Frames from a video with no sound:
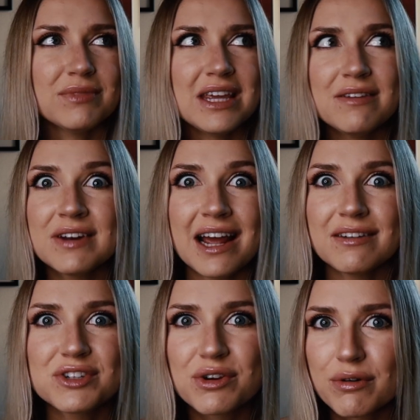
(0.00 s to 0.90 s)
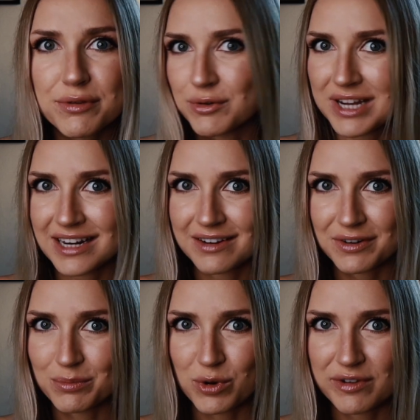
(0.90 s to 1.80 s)
even after you go through 10
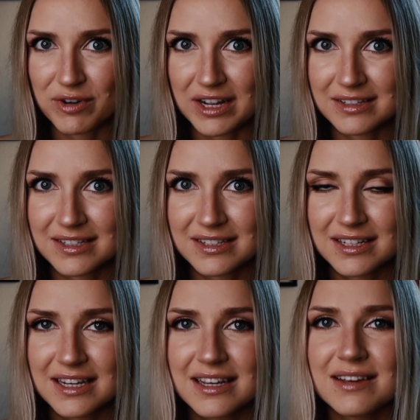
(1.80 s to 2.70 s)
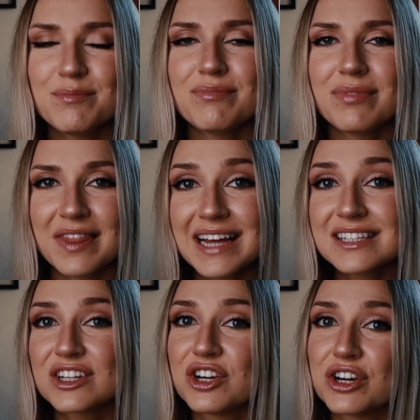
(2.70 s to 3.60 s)
different boyfriends, that's
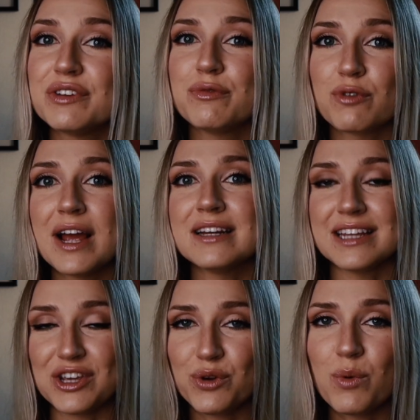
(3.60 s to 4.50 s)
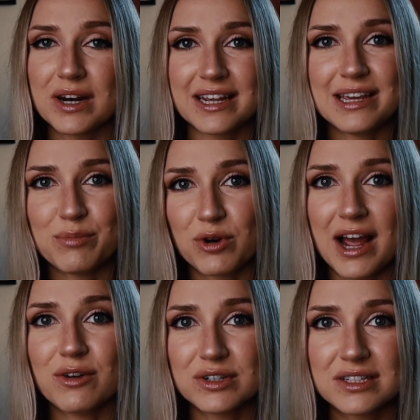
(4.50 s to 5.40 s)
a good friend that you want to keep
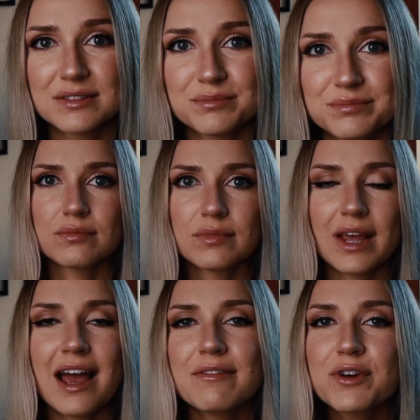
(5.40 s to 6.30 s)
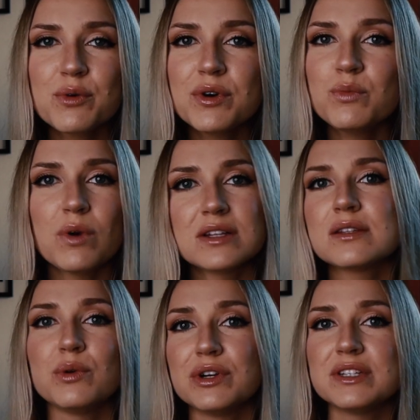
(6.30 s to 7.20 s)
around. Everyone
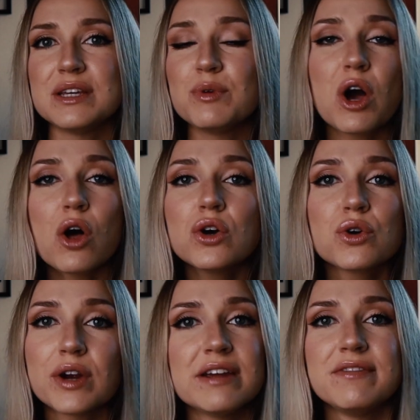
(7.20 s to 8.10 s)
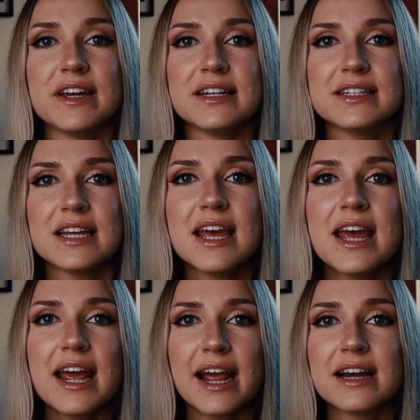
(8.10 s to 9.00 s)
wants loyalty. We all crave it.
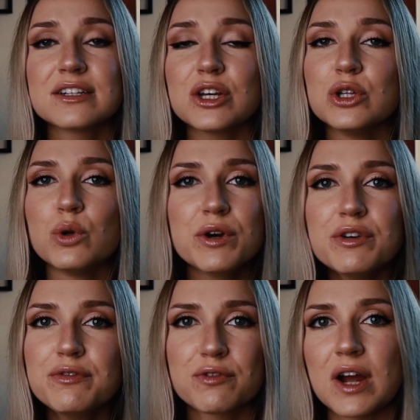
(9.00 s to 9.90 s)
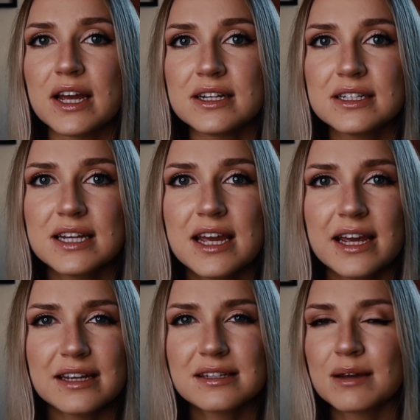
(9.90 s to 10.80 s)
And a loyal friend
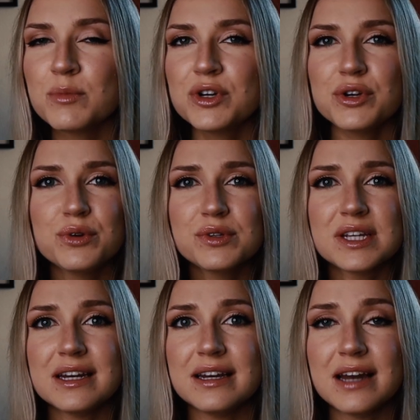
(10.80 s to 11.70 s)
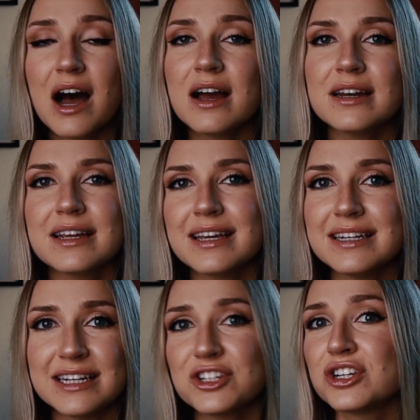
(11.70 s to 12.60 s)
is someone who's not
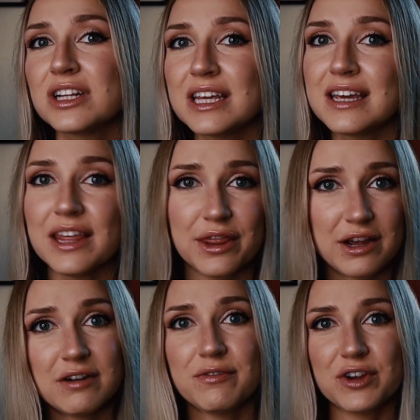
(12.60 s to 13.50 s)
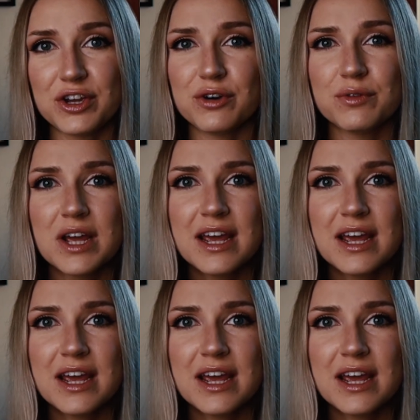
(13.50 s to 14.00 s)
conditionally there for you.